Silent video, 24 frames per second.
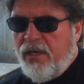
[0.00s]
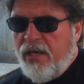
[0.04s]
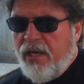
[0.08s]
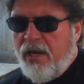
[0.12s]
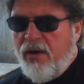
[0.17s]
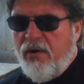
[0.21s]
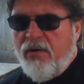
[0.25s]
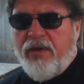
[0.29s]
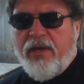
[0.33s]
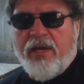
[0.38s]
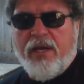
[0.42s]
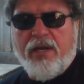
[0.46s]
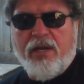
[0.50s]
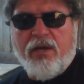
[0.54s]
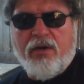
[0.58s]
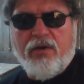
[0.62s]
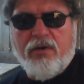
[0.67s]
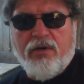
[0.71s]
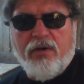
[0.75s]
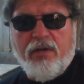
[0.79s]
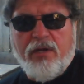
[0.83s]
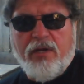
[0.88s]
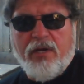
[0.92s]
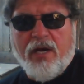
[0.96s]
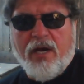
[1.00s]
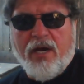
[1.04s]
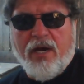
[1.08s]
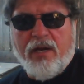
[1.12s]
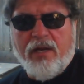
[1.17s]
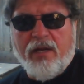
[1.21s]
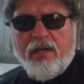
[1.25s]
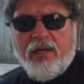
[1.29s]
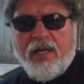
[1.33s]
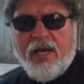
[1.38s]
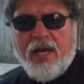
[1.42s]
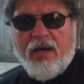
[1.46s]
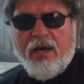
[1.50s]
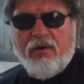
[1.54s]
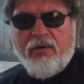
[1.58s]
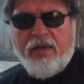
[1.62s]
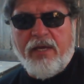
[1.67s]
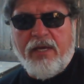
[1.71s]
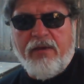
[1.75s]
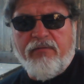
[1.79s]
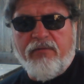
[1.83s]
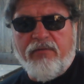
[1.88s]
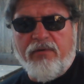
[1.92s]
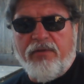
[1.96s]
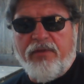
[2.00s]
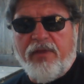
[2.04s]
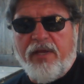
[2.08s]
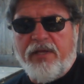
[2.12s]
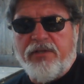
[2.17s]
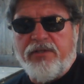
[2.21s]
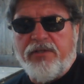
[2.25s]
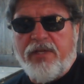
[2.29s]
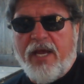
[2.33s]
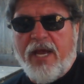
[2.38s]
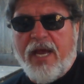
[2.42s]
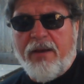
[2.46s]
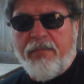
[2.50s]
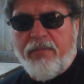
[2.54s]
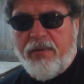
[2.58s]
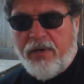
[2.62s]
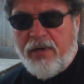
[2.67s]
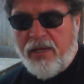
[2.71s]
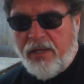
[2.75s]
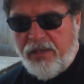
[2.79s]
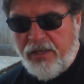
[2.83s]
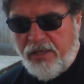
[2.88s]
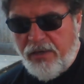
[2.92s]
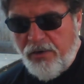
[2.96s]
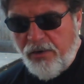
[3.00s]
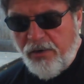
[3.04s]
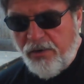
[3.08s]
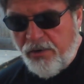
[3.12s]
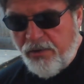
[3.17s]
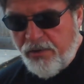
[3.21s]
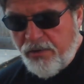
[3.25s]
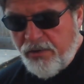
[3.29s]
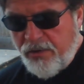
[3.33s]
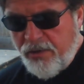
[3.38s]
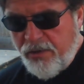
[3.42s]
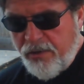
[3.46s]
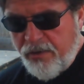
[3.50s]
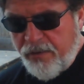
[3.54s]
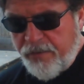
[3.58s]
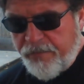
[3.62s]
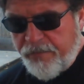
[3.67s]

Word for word: how can a good God allow evil things to happen on the earth?